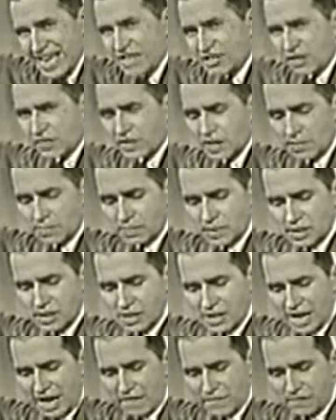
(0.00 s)
each of them
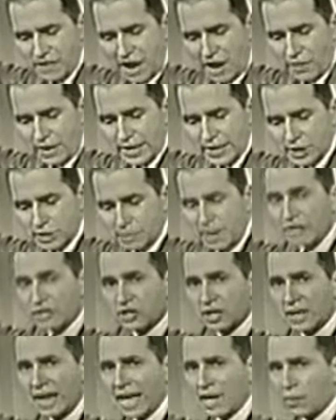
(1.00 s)
a very
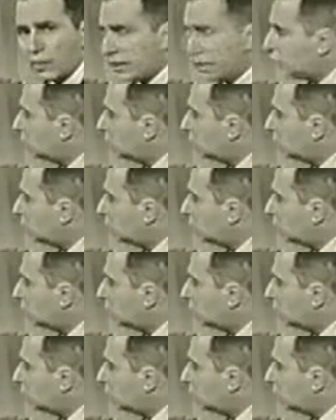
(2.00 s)
special language.